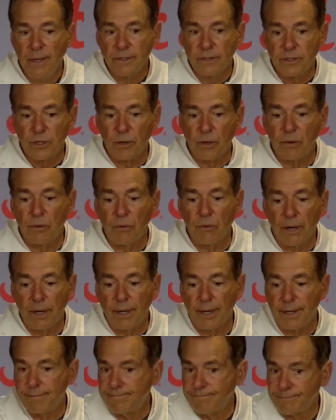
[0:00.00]

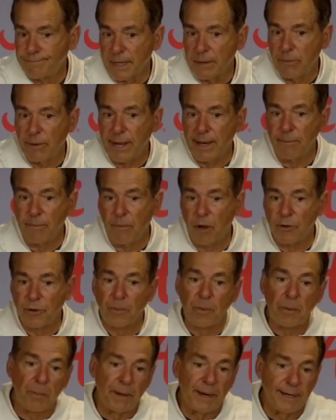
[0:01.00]
So, and we had
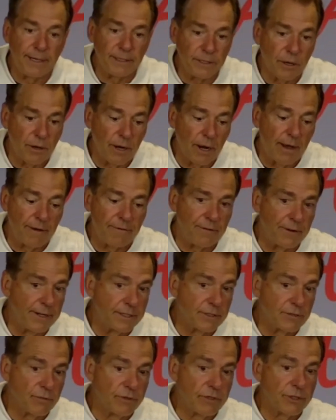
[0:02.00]
multiple penalties on
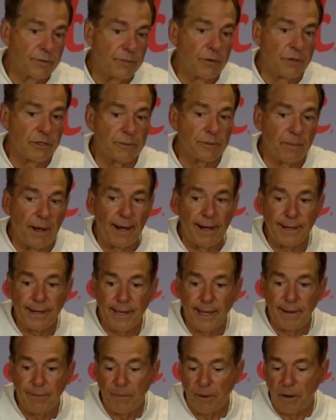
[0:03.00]
offense, which put us behind
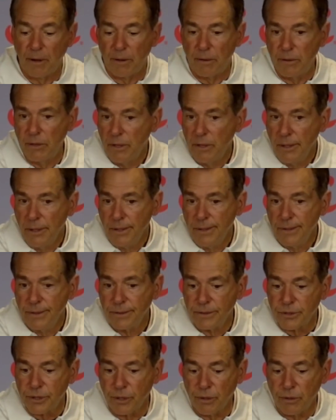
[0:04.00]
the eight ball.
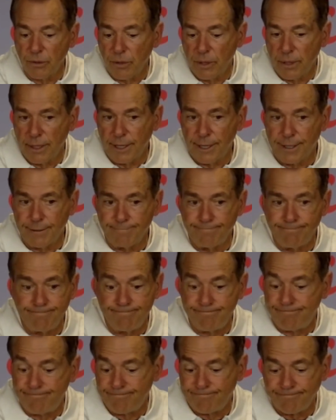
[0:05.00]
So,
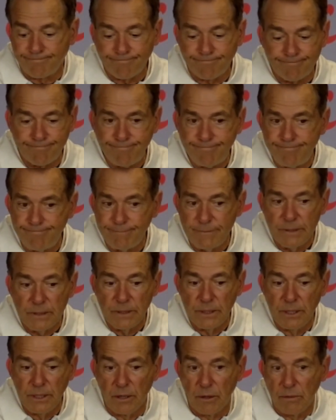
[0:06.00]

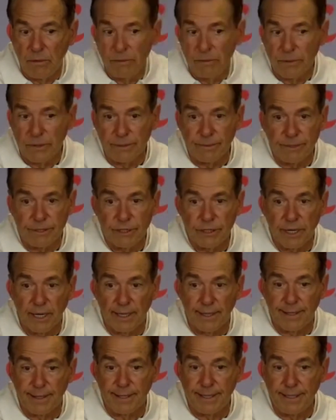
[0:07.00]
you know, we just got
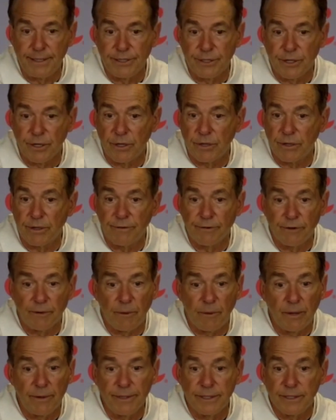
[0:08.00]
to teach and learn from
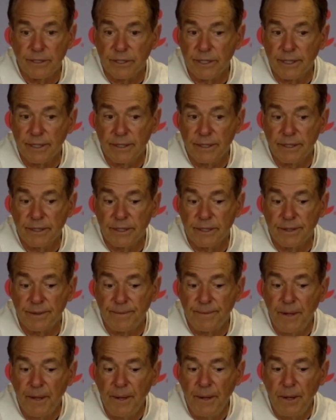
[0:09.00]
all these things
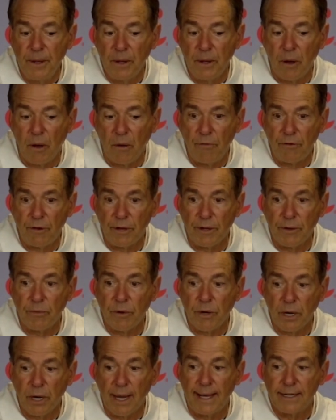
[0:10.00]
and hopefully
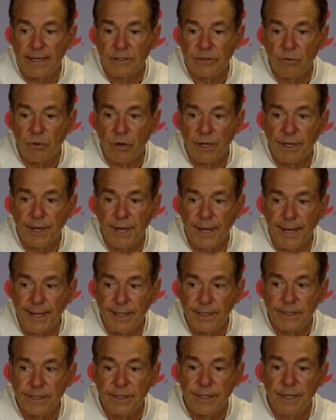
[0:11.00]
realize what it
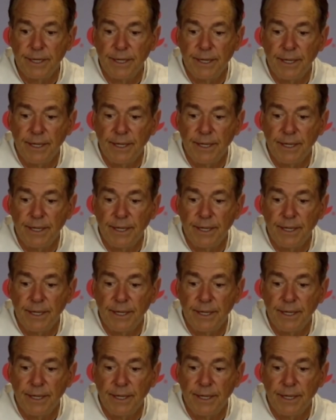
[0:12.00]
takes,